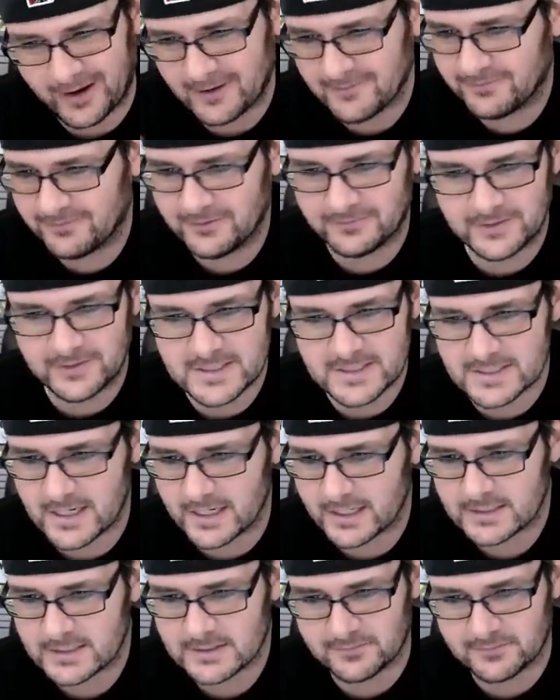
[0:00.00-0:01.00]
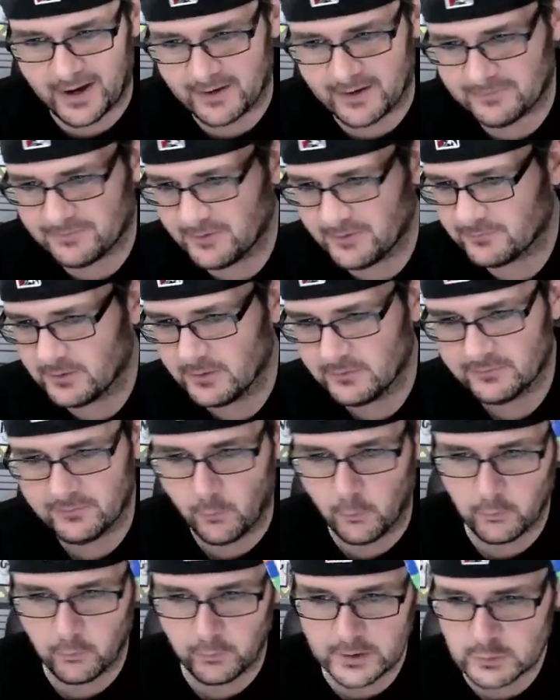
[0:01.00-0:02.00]
fifty six, five fifty
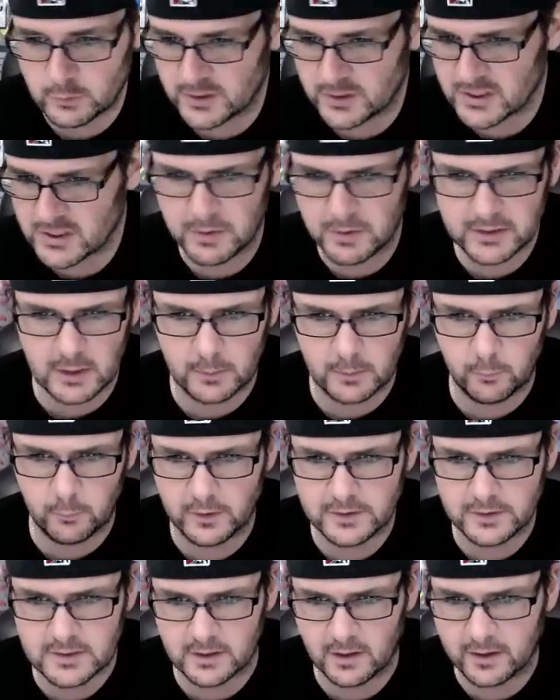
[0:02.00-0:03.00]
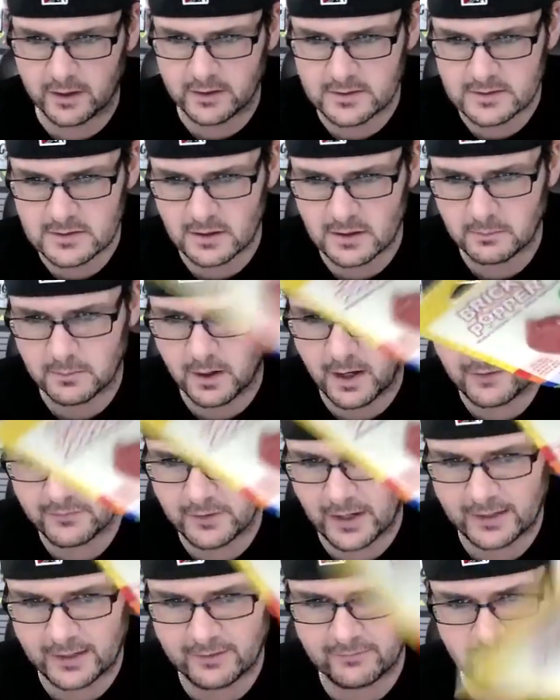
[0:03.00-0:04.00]
We just picked up one tonight. Some um, I, I
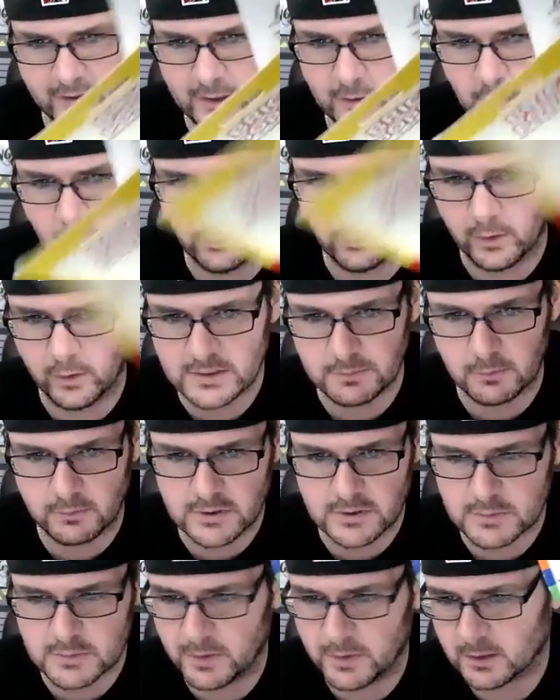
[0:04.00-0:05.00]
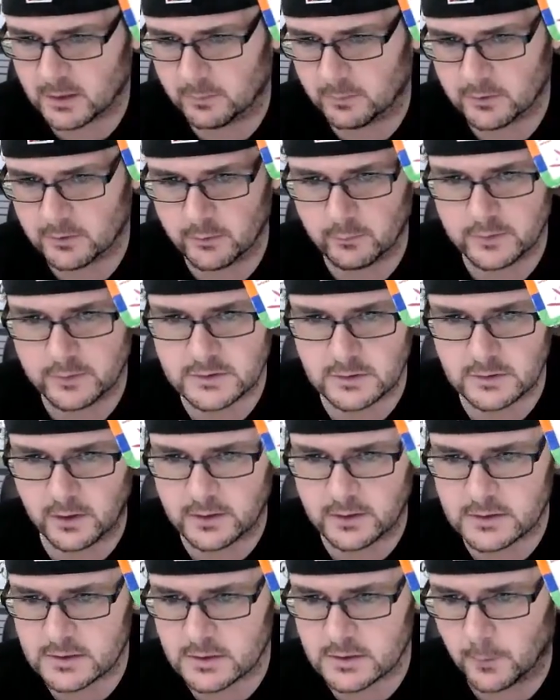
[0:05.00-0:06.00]
forget who it was, but we just picked up another one tonight.
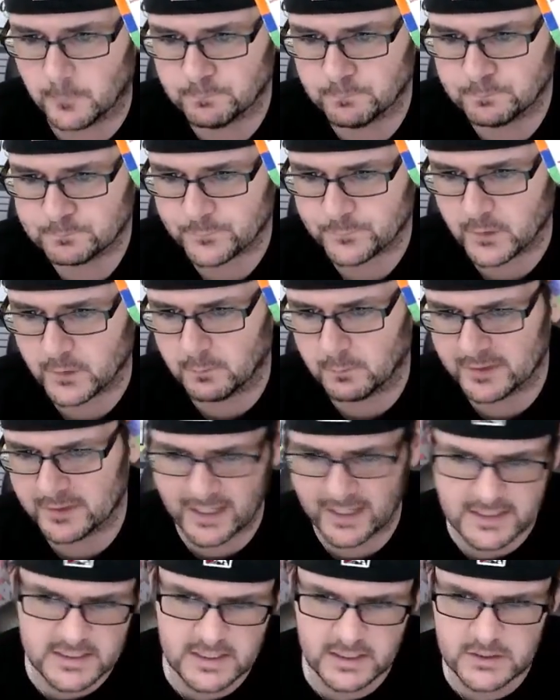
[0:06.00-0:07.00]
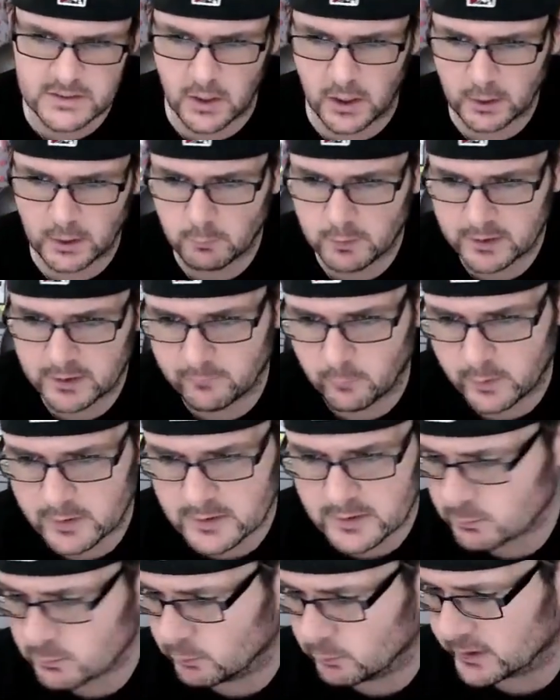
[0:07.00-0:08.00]
So um, again, six hundred. We'll give away,
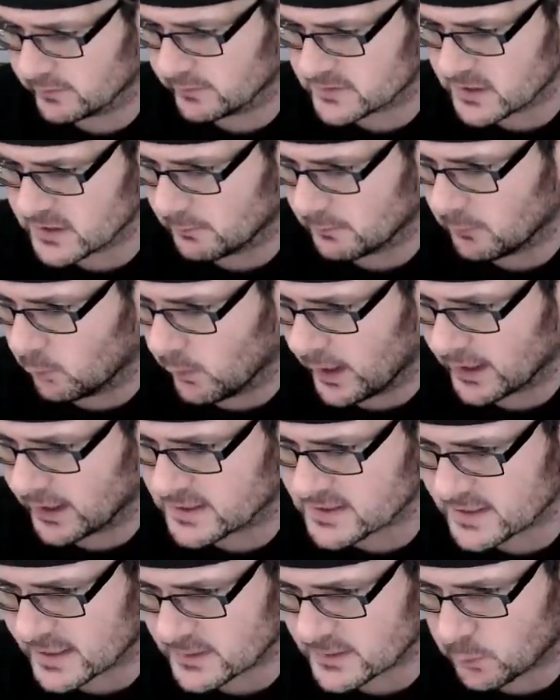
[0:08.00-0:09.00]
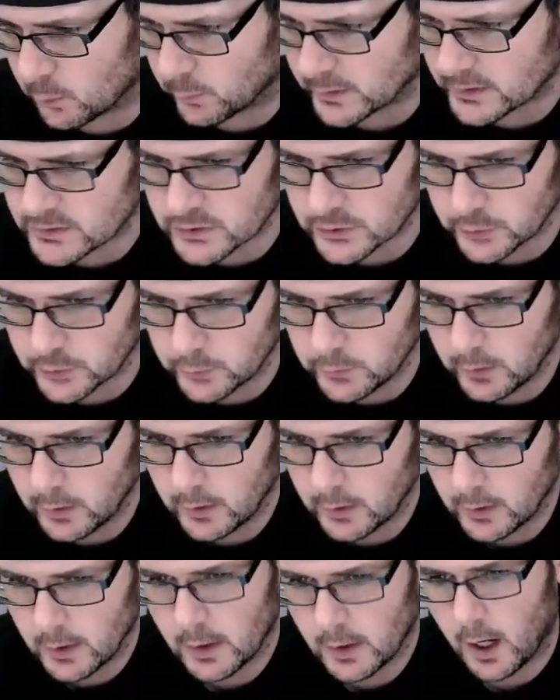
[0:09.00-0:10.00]
we'll give something away because that's what we do.
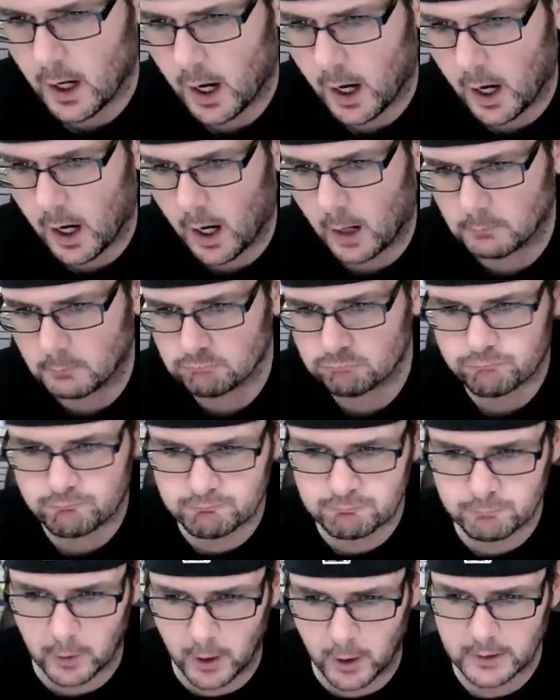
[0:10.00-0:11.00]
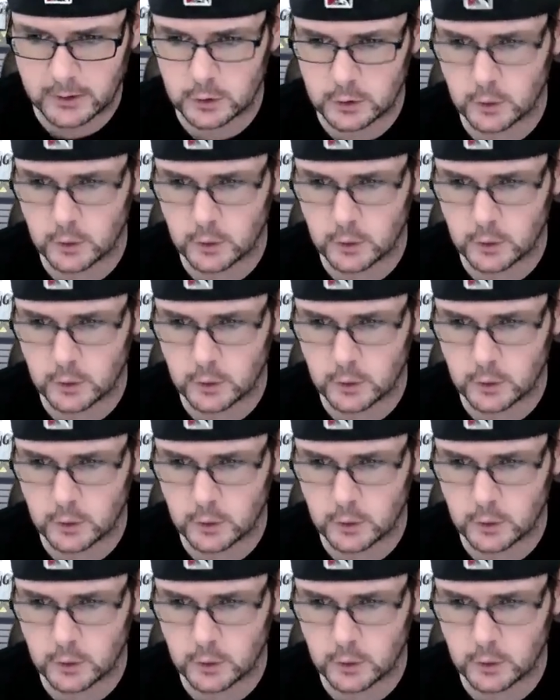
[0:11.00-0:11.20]
Um, but you can